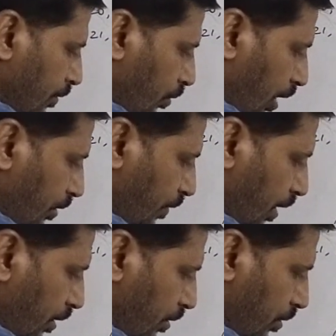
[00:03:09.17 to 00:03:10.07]
so that's
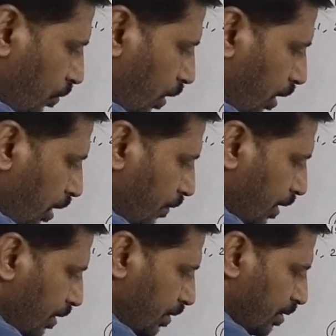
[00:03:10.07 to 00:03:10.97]
why
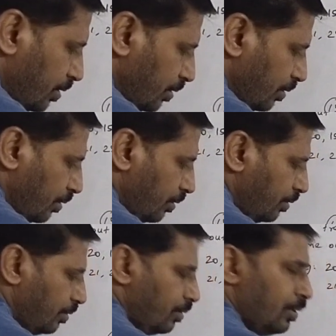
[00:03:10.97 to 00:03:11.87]
21 is
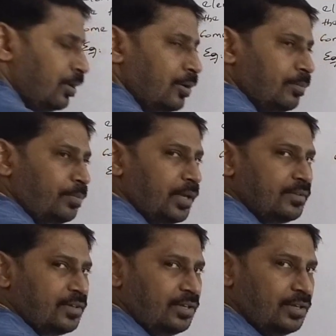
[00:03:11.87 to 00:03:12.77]

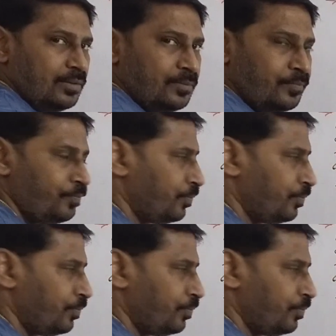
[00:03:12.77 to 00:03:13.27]
placed here.